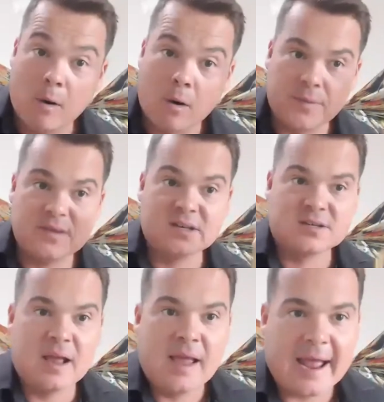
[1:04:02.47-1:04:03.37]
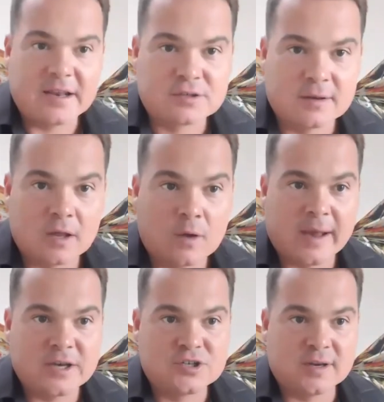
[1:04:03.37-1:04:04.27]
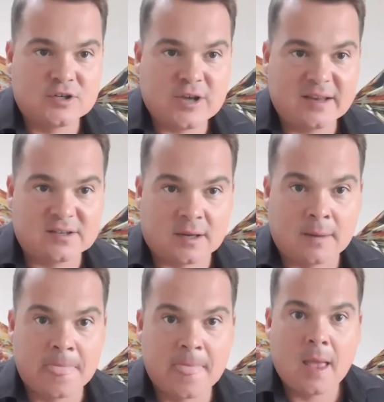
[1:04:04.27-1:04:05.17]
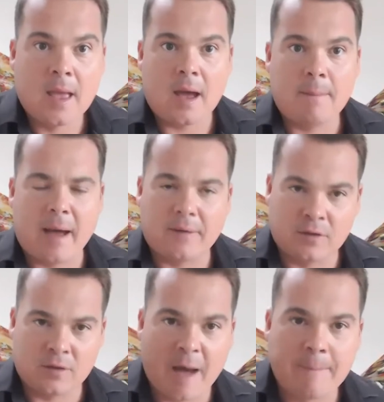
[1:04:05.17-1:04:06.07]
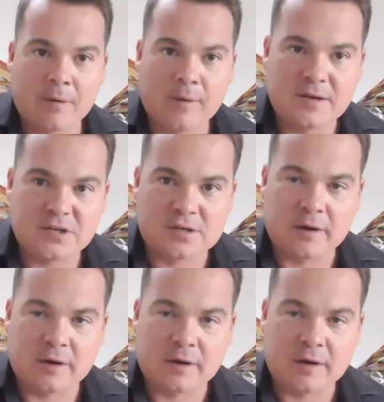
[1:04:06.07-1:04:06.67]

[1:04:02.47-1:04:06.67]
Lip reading: This is answering the question, Jason, about the upper register.